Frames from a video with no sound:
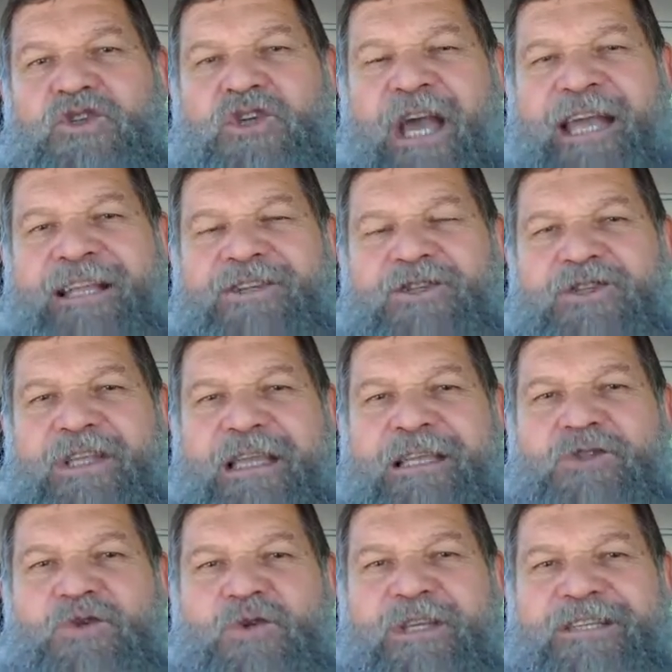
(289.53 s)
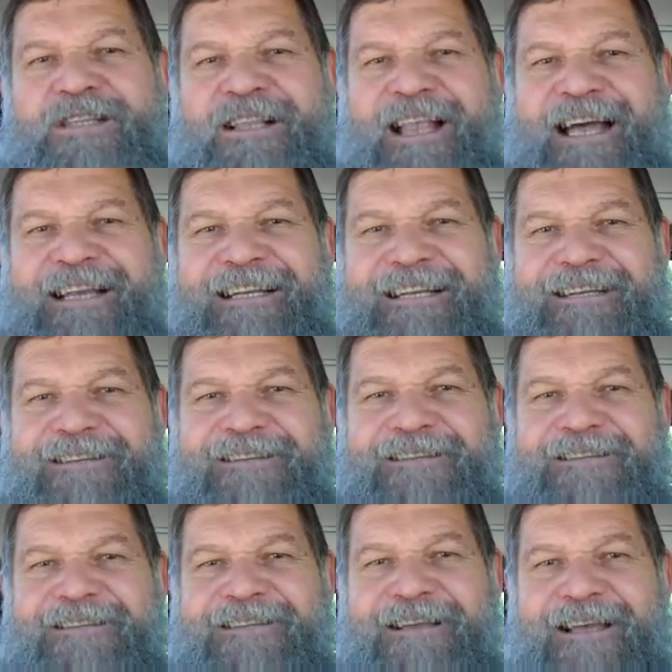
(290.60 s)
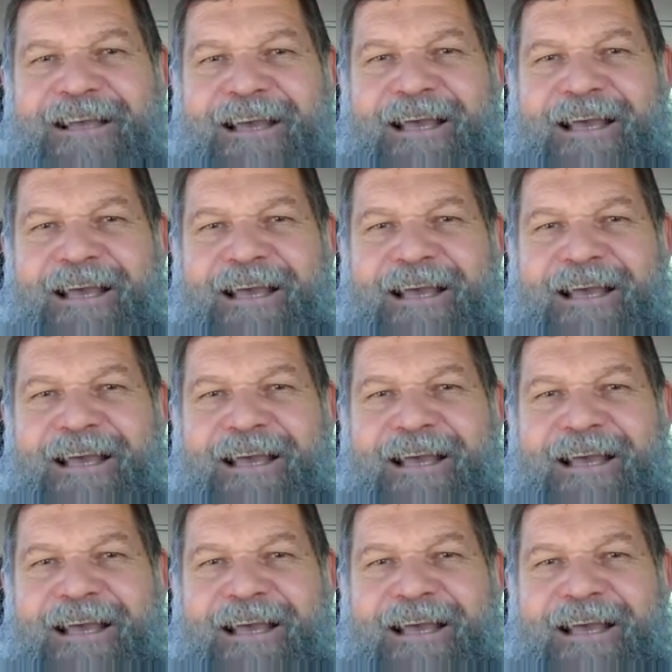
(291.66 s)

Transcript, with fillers: changed into His likeness